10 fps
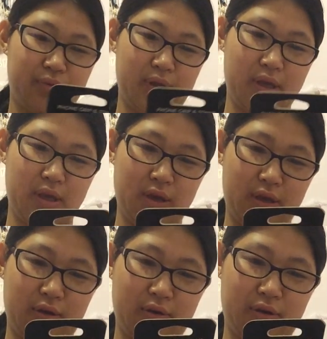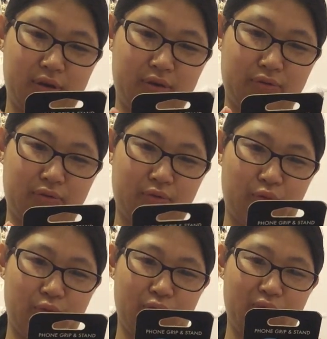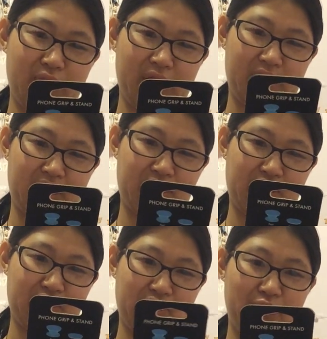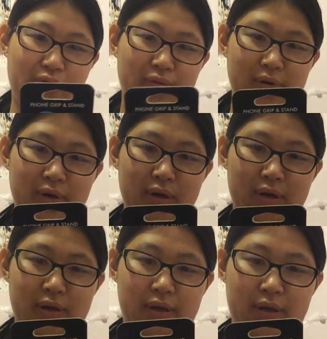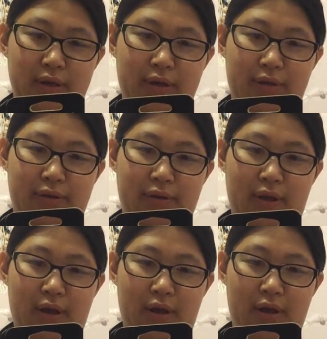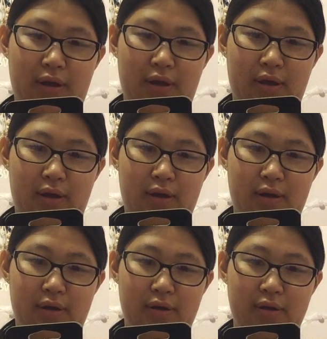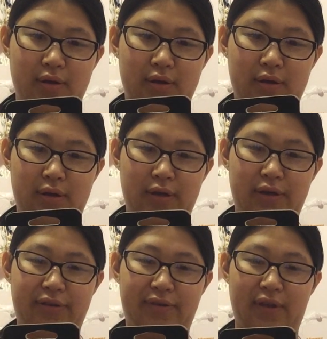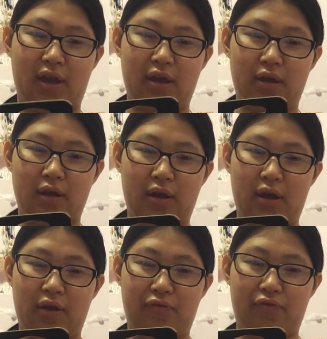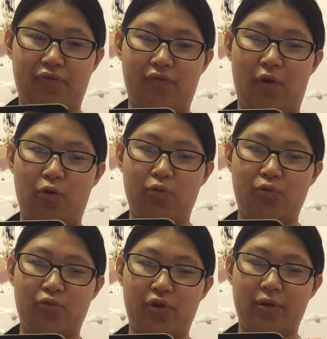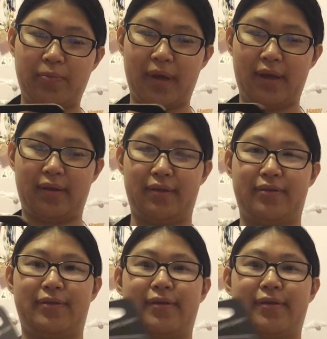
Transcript: pretty cool and cute. It's like it's a phone grip and a